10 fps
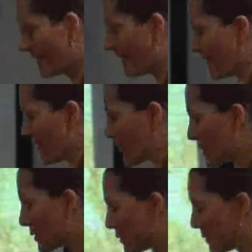
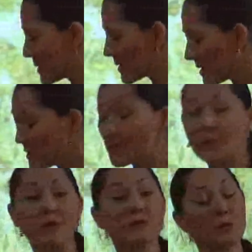large quantities
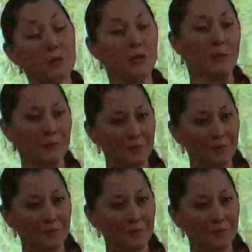of pussy.